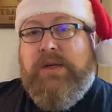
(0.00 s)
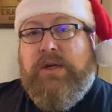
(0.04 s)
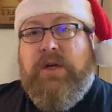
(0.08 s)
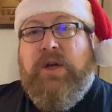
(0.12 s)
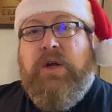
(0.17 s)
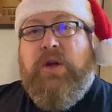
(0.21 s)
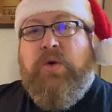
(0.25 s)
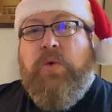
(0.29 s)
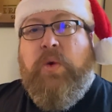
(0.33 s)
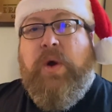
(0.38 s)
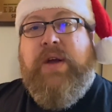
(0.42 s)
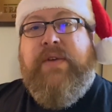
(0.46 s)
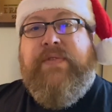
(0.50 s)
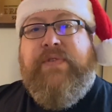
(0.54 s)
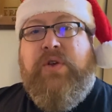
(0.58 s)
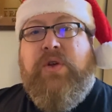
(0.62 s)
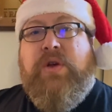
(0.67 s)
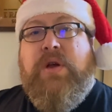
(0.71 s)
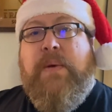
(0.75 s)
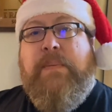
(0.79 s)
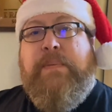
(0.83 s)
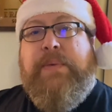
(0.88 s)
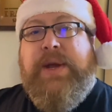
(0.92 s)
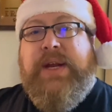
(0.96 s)
Quite a few
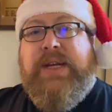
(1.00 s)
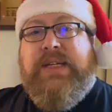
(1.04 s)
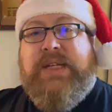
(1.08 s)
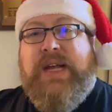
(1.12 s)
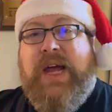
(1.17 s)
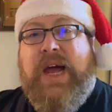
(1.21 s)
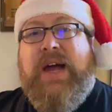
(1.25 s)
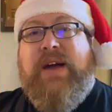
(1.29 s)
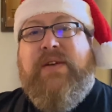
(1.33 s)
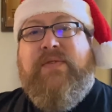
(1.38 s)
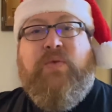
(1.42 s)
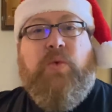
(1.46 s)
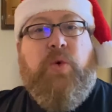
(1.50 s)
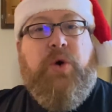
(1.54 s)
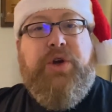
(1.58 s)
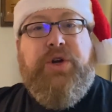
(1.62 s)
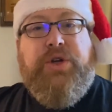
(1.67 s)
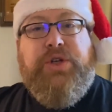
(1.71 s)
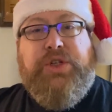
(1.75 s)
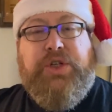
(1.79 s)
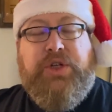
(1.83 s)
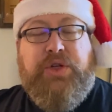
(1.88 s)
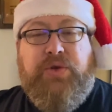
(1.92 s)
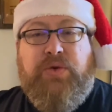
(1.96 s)
companies have 1 or
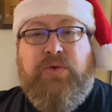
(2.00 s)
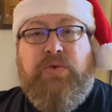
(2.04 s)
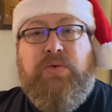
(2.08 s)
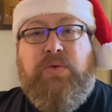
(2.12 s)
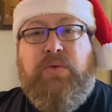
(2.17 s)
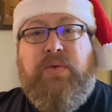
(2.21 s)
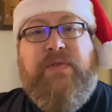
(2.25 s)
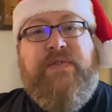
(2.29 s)
2